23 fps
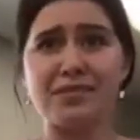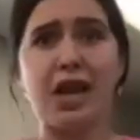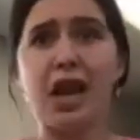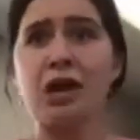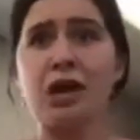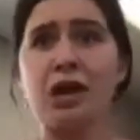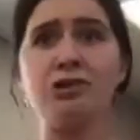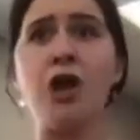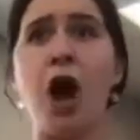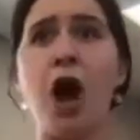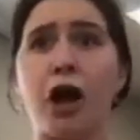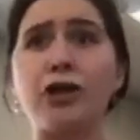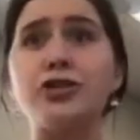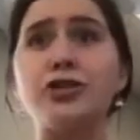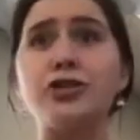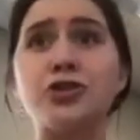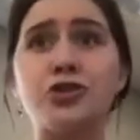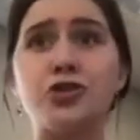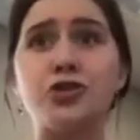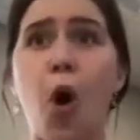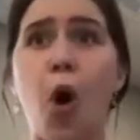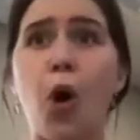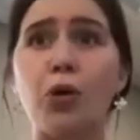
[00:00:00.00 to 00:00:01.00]
Not a
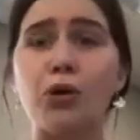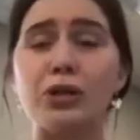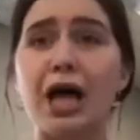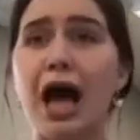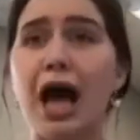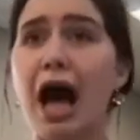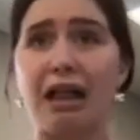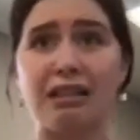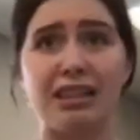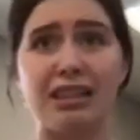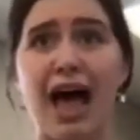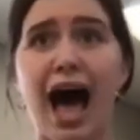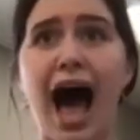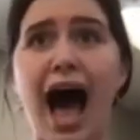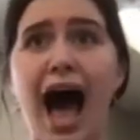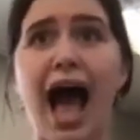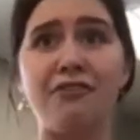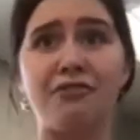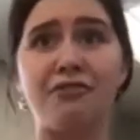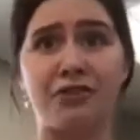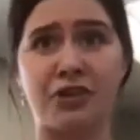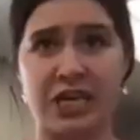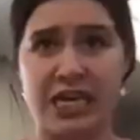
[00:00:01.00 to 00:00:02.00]
soul
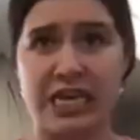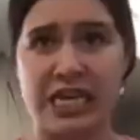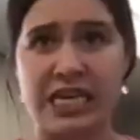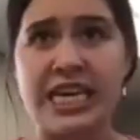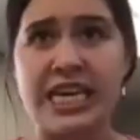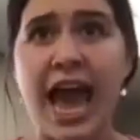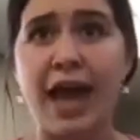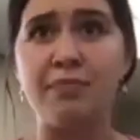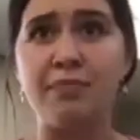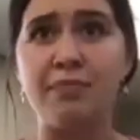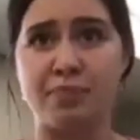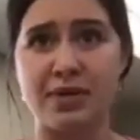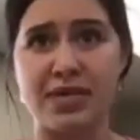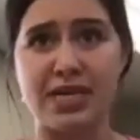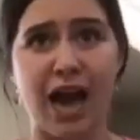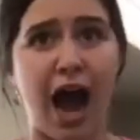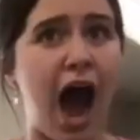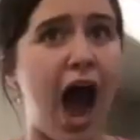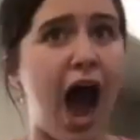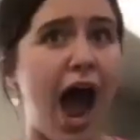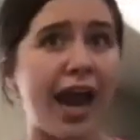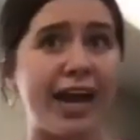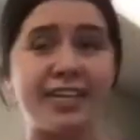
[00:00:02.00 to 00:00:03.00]
alive can get
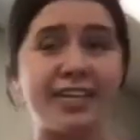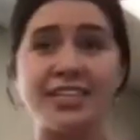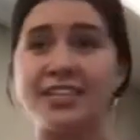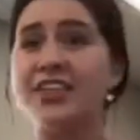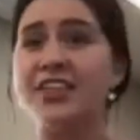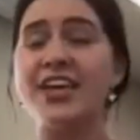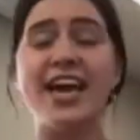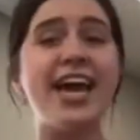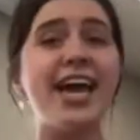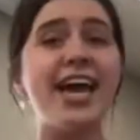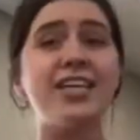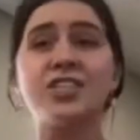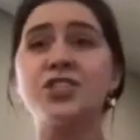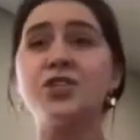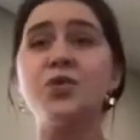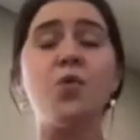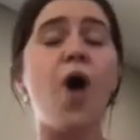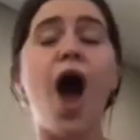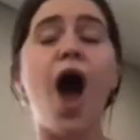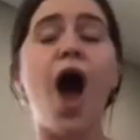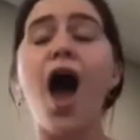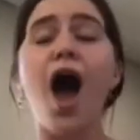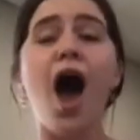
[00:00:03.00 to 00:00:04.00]
behind this
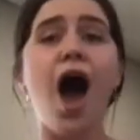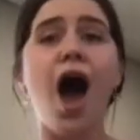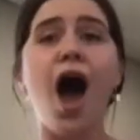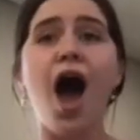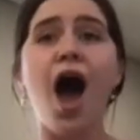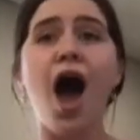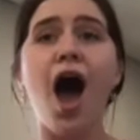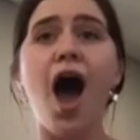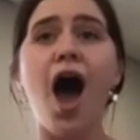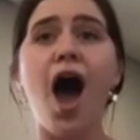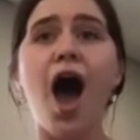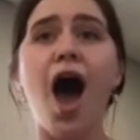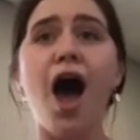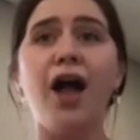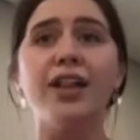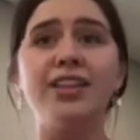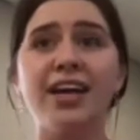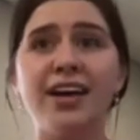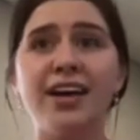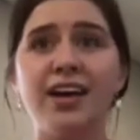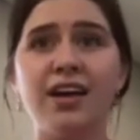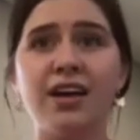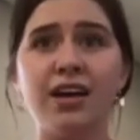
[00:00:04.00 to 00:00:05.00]
wall.
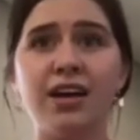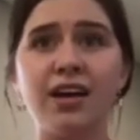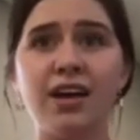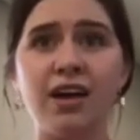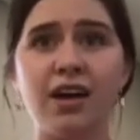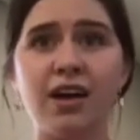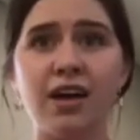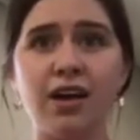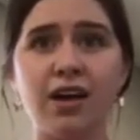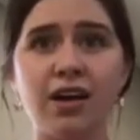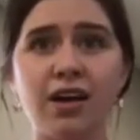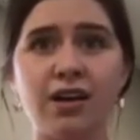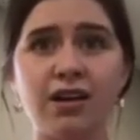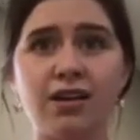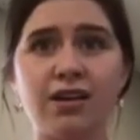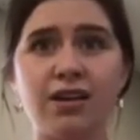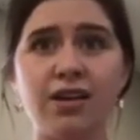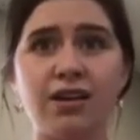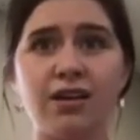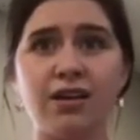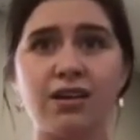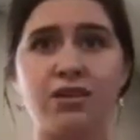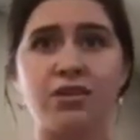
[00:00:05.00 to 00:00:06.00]

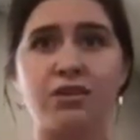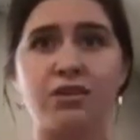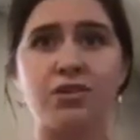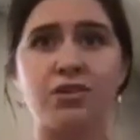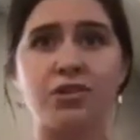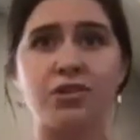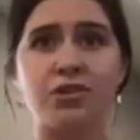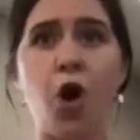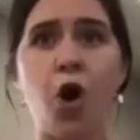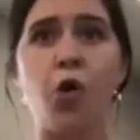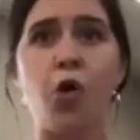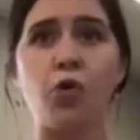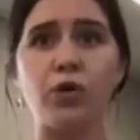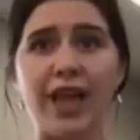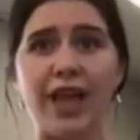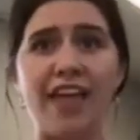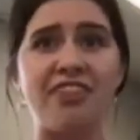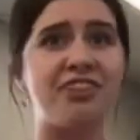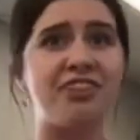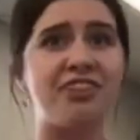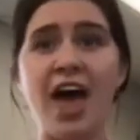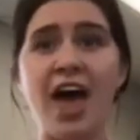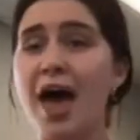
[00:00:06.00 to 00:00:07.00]
So
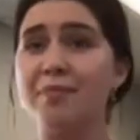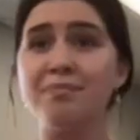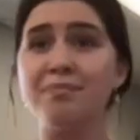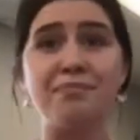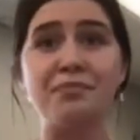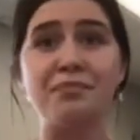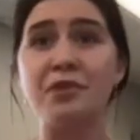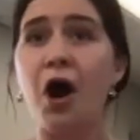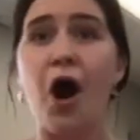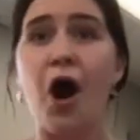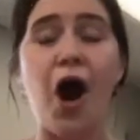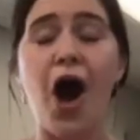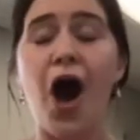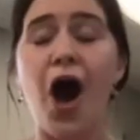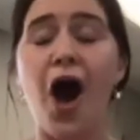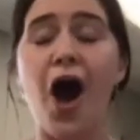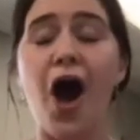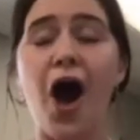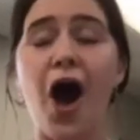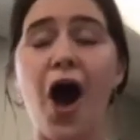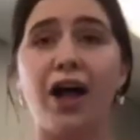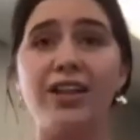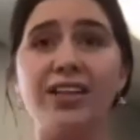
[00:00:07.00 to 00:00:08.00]
let them
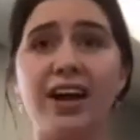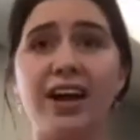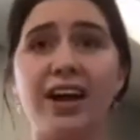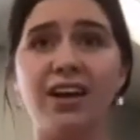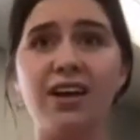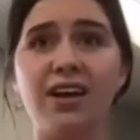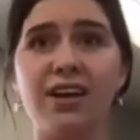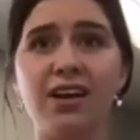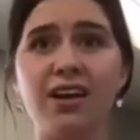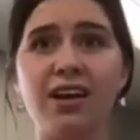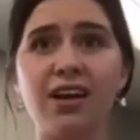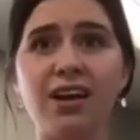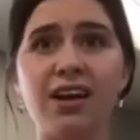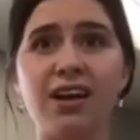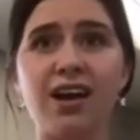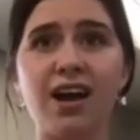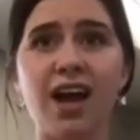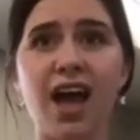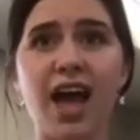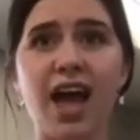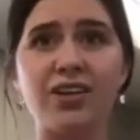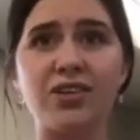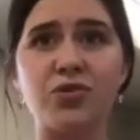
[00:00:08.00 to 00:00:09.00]
call
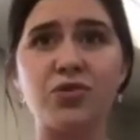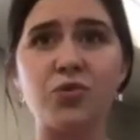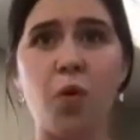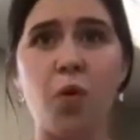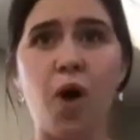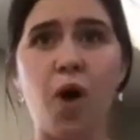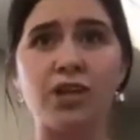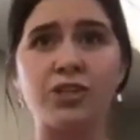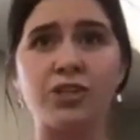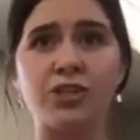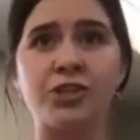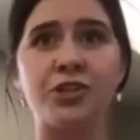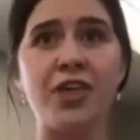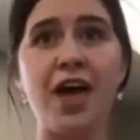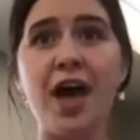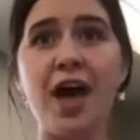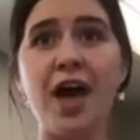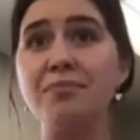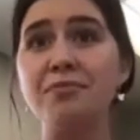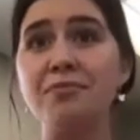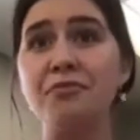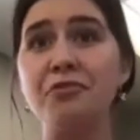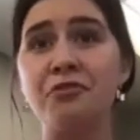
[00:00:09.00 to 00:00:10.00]
and watch
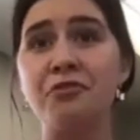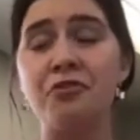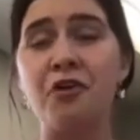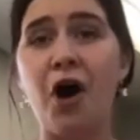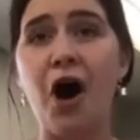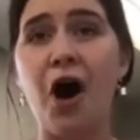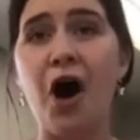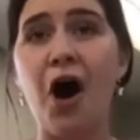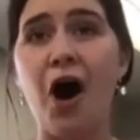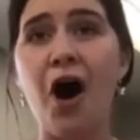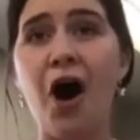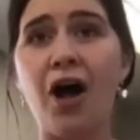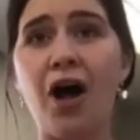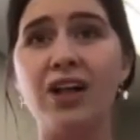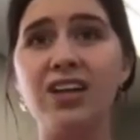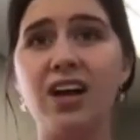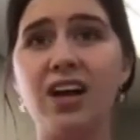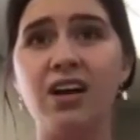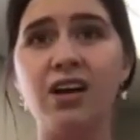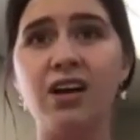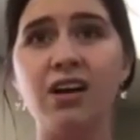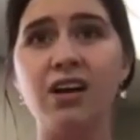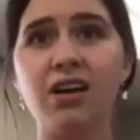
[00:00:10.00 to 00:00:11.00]
them fall.
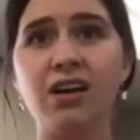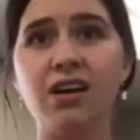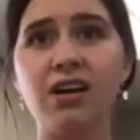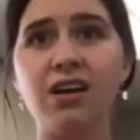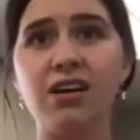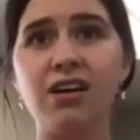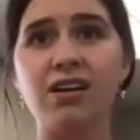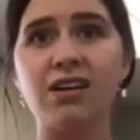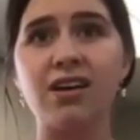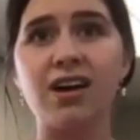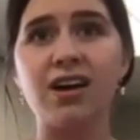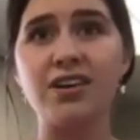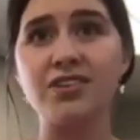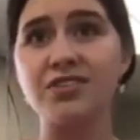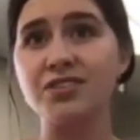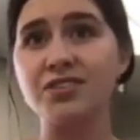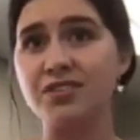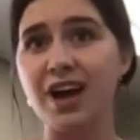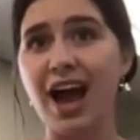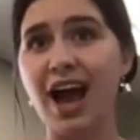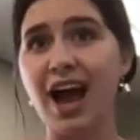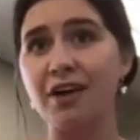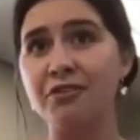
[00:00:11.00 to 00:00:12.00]
'Cause
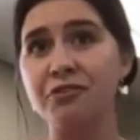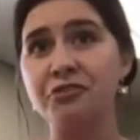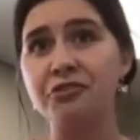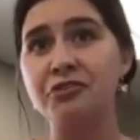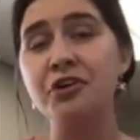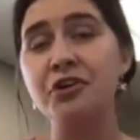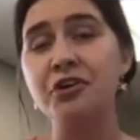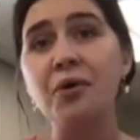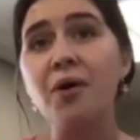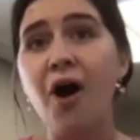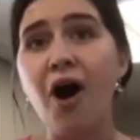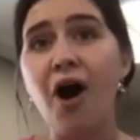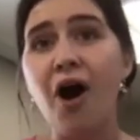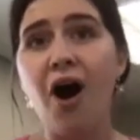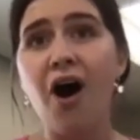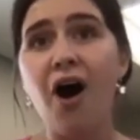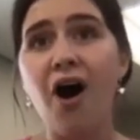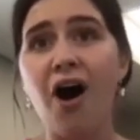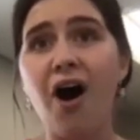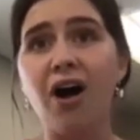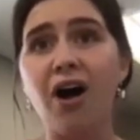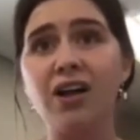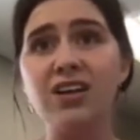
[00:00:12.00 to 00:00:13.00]
after
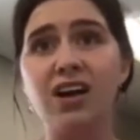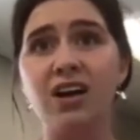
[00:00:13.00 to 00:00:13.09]
all,